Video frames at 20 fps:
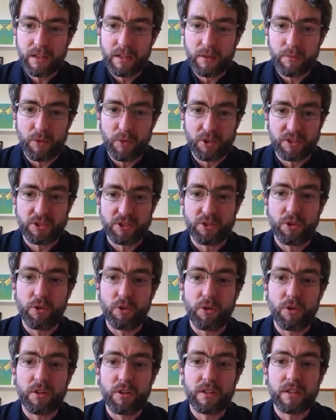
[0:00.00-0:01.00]
among the
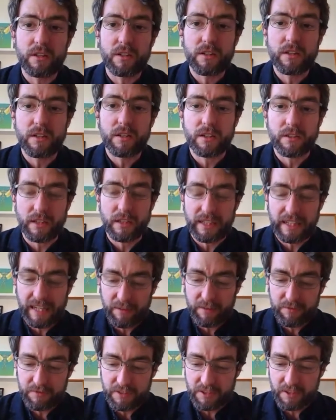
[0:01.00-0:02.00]
talk and the
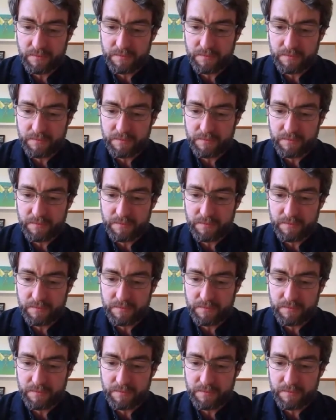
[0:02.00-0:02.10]
laughter.